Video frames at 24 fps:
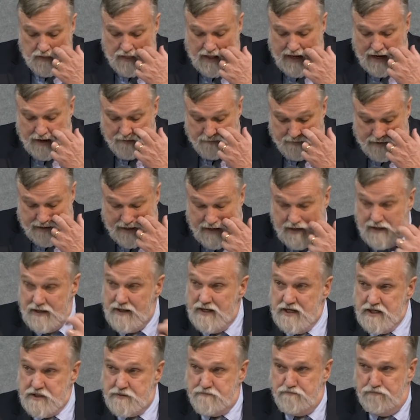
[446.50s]
that man
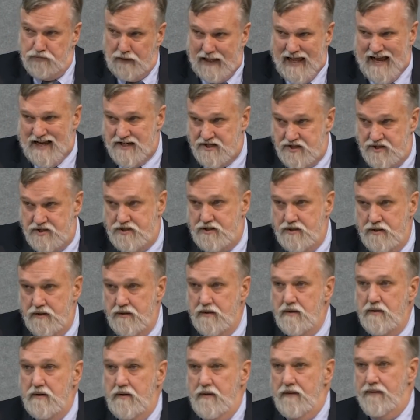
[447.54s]
is blessed.
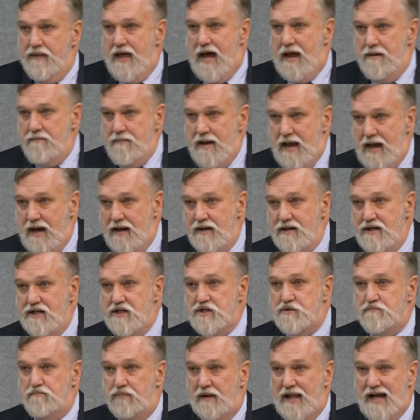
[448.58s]
That man
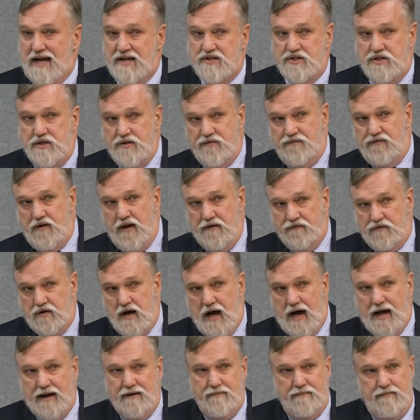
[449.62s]
is blessed. If, if
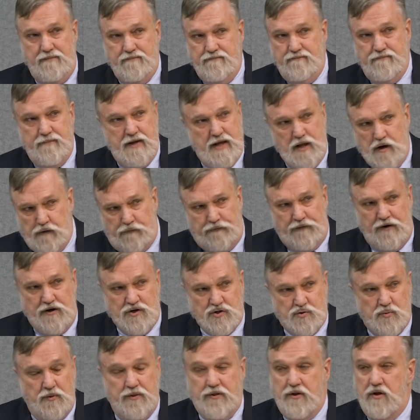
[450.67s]
God
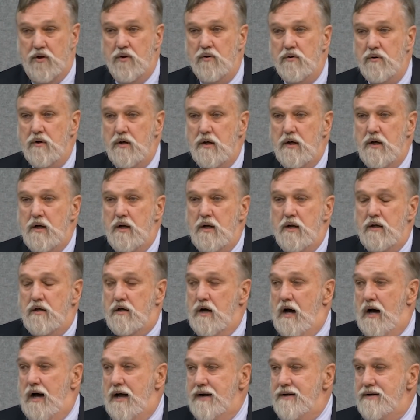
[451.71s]
interferes with you,
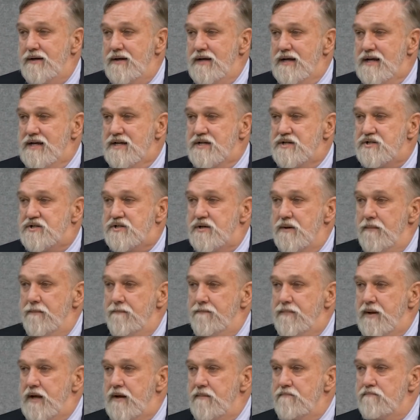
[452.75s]
God is
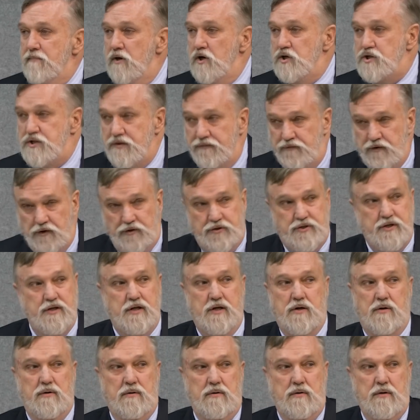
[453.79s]
being merciful to
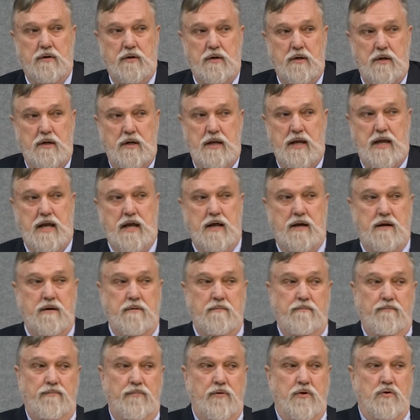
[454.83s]
you.
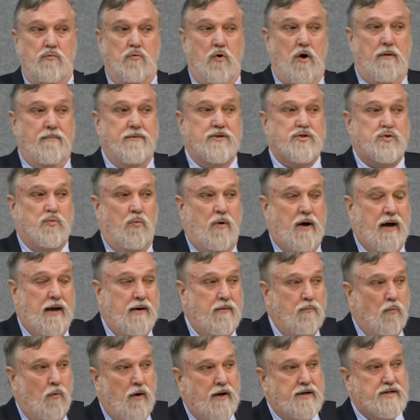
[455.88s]
In Romans
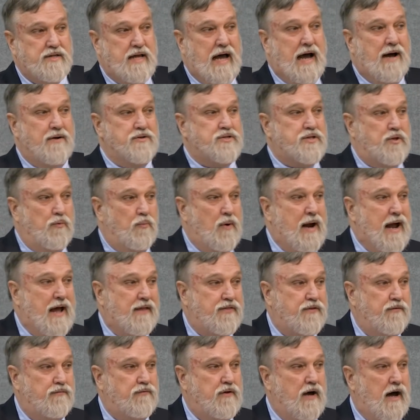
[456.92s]
1, what is, how is the
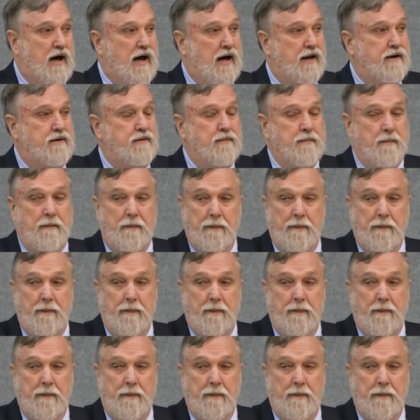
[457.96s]
wrath of God